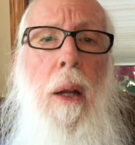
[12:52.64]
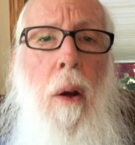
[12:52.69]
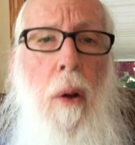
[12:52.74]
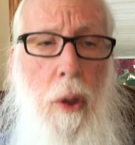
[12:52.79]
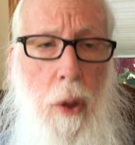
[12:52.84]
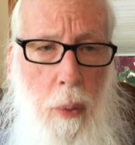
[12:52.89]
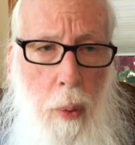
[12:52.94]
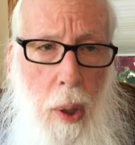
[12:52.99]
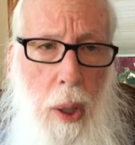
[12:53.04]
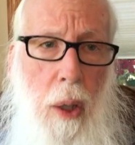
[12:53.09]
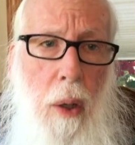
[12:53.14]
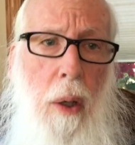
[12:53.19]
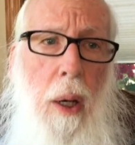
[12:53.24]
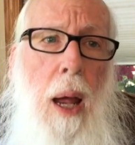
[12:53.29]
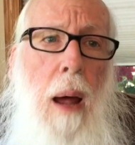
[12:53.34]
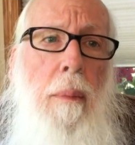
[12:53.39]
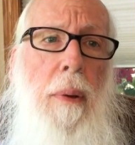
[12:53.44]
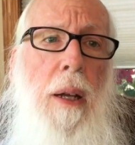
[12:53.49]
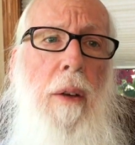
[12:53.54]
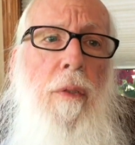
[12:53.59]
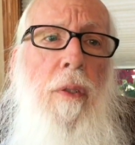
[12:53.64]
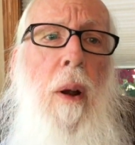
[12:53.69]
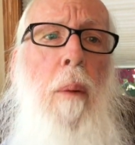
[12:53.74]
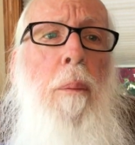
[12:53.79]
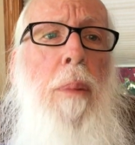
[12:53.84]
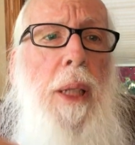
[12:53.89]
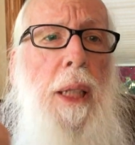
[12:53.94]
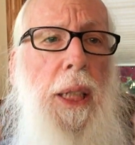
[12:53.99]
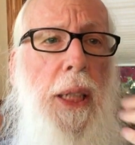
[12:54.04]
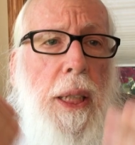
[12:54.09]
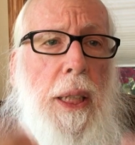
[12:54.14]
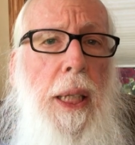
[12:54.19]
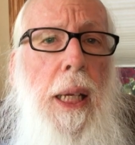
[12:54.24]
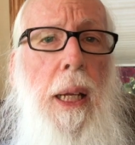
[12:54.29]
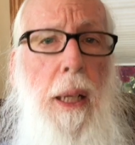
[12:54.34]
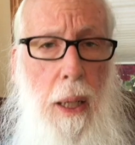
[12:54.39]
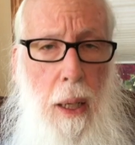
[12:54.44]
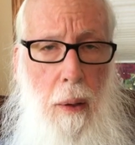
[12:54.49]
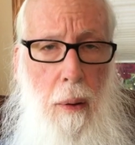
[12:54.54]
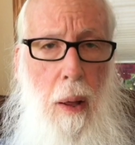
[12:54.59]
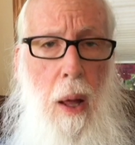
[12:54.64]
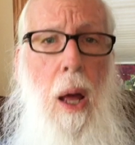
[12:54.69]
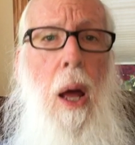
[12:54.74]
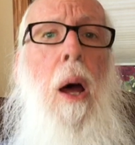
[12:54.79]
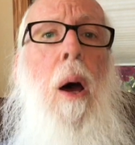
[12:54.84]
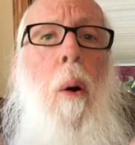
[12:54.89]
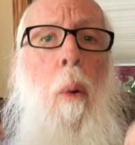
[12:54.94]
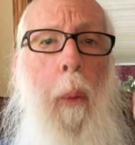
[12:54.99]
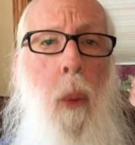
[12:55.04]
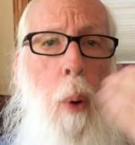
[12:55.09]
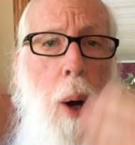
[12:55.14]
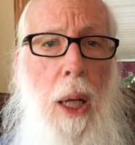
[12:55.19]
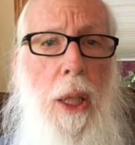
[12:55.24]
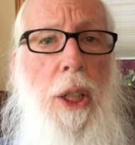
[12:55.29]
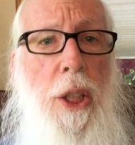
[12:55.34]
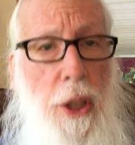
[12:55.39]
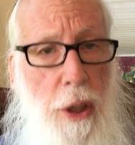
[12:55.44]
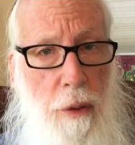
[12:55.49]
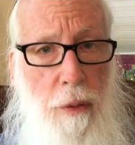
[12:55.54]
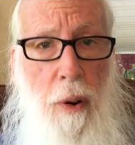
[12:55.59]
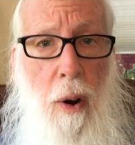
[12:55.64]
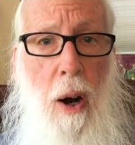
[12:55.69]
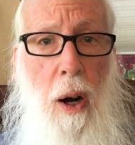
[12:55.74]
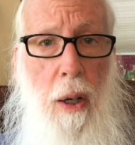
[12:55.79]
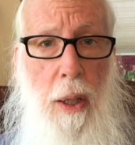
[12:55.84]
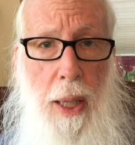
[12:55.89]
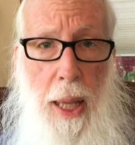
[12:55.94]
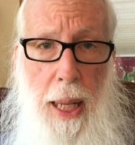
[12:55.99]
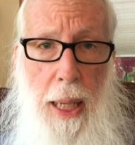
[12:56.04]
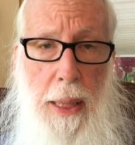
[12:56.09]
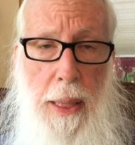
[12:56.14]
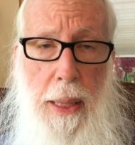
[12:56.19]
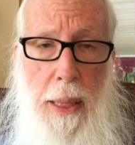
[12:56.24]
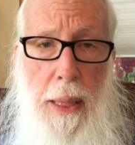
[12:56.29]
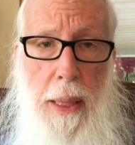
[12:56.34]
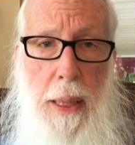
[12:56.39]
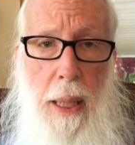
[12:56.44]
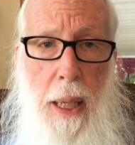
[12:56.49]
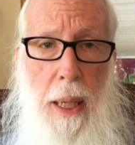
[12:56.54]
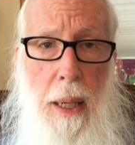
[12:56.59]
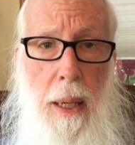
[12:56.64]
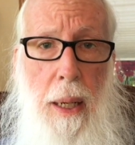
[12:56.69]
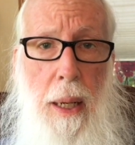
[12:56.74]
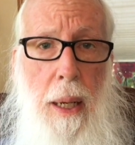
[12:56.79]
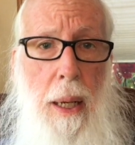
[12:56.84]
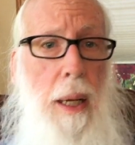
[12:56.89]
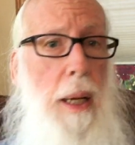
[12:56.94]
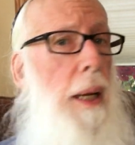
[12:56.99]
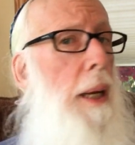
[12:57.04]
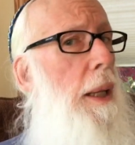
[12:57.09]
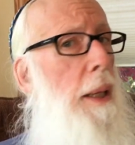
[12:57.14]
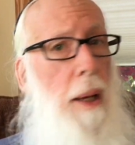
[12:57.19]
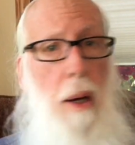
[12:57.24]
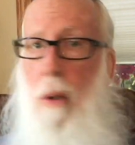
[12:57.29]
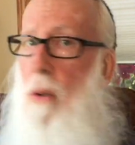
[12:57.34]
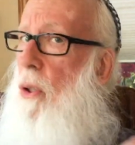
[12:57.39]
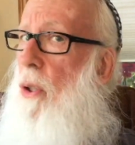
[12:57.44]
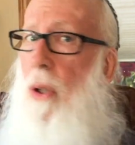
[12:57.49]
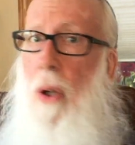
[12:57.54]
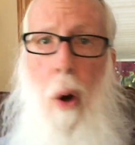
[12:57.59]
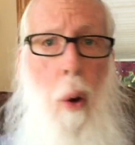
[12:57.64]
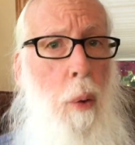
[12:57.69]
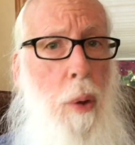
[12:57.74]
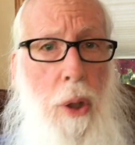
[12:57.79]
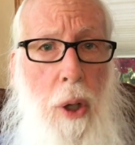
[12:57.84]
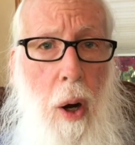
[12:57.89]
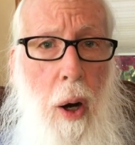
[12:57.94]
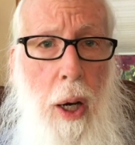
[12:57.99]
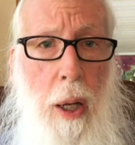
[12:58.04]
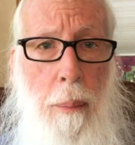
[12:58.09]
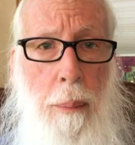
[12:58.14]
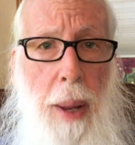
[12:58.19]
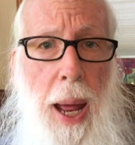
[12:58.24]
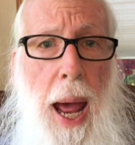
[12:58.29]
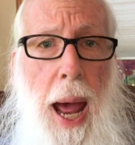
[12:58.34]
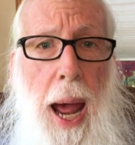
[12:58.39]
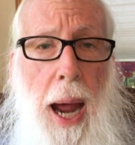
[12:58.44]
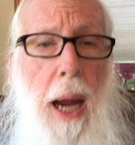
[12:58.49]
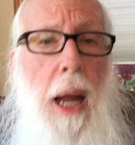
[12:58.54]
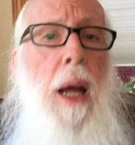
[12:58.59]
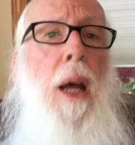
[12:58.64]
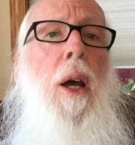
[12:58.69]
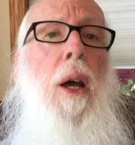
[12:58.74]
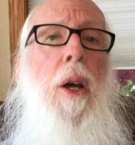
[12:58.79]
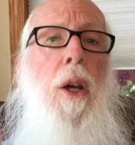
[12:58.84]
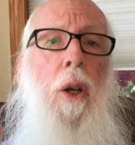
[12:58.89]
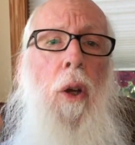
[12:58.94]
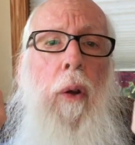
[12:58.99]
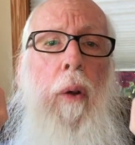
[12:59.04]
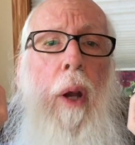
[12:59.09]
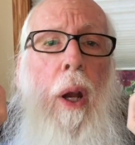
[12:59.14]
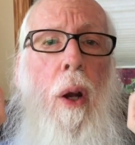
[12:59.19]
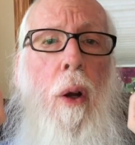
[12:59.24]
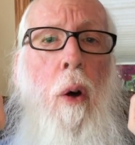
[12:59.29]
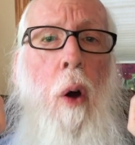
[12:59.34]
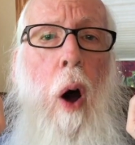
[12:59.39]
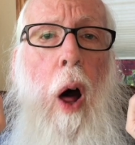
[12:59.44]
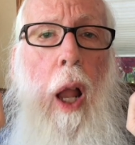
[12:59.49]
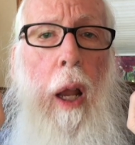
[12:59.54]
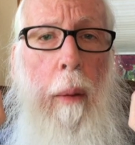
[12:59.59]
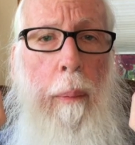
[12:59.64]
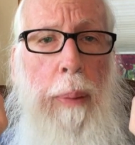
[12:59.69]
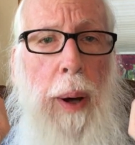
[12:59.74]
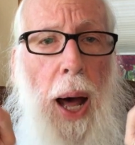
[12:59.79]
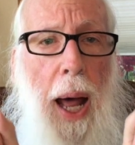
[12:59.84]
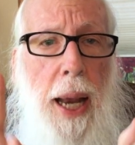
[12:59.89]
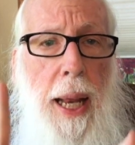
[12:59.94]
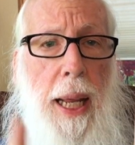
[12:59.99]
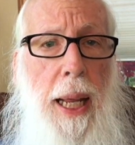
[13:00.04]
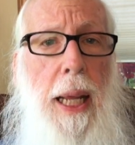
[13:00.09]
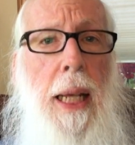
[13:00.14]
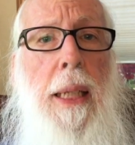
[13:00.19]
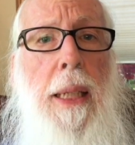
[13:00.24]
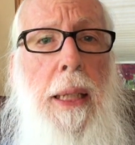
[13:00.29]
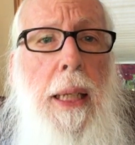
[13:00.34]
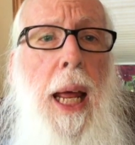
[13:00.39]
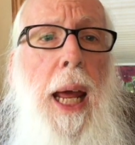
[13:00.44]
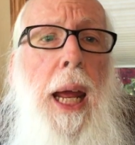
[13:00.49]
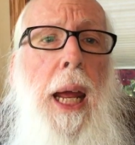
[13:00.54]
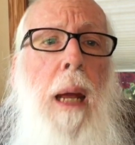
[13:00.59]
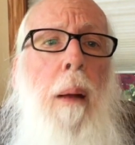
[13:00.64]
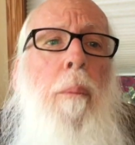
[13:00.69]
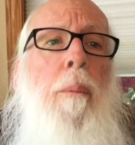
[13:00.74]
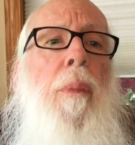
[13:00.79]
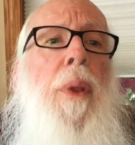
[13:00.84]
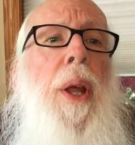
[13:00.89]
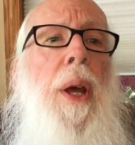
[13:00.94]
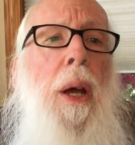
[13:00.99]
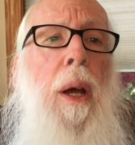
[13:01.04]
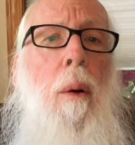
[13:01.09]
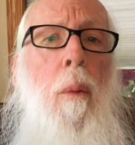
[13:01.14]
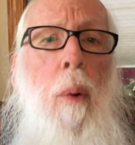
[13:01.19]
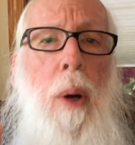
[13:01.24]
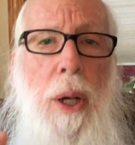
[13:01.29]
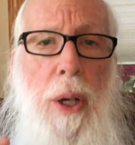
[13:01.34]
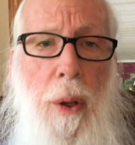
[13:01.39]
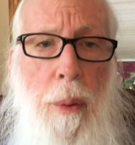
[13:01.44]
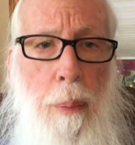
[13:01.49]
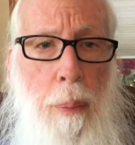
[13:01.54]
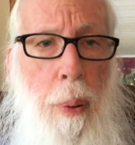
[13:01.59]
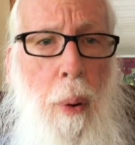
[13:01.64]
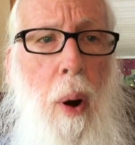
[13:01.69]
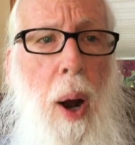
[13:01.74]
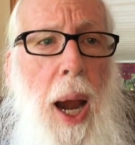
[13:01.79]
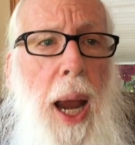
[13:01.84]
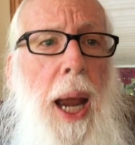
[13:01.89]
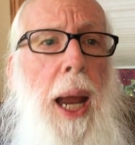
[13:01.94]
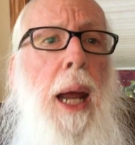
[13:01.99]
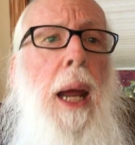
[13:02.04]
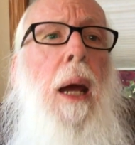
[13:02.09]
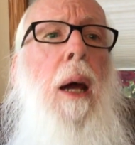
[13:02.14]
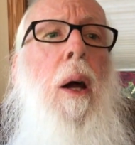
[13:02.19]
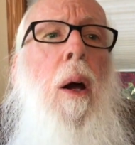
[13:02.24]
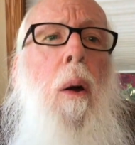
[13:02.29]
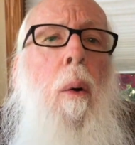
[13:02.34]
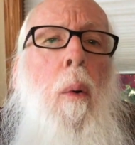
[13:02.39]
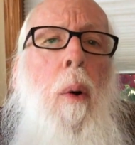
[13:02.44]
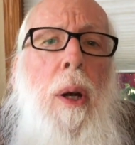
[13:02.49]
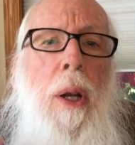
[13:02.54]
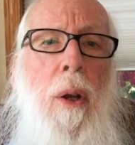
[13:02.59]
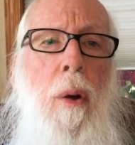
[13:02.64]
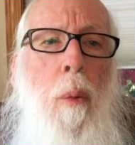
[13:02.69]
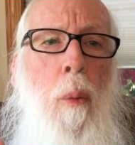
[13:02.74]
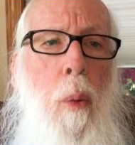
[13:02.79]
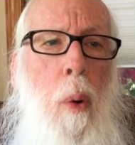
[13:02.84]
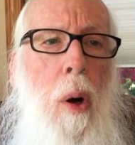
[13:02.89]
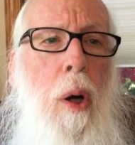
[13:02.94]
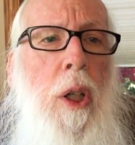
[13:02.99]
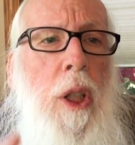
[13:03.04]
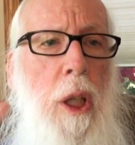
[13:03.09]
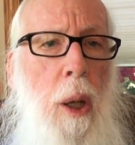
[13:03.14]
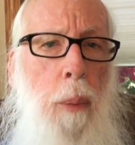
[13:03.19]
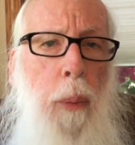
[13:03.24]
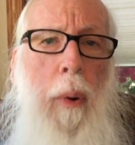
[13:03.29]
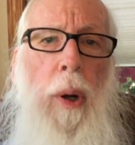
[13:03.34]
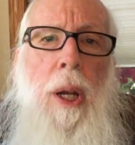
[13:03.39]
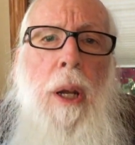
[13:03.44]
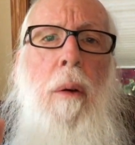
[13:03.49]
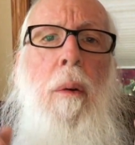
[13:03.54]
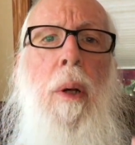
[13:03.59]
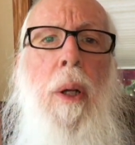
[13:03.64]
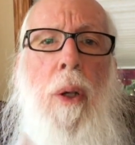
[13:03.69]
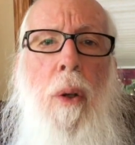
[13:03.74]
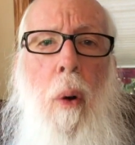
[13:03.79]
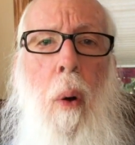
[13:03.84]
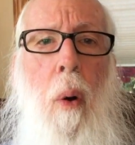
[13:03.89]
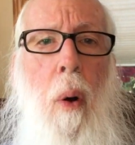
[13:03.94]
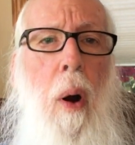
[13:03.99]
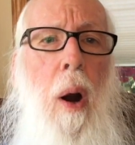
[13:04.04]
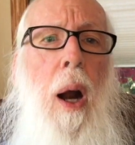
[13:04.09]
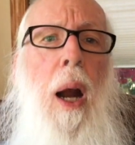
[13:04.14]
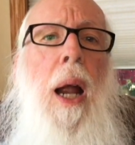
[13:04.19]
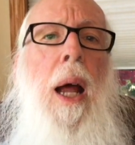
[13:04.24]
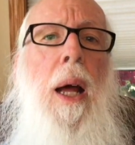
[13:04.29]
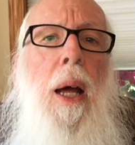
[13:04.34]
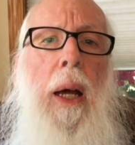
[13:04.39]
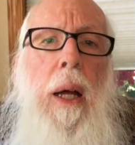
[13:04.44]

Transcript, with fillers: knows where you're coming from. But still, once you've heard this, there's no turning back. You need to call upon his name when you pray, when you worship, when you adore,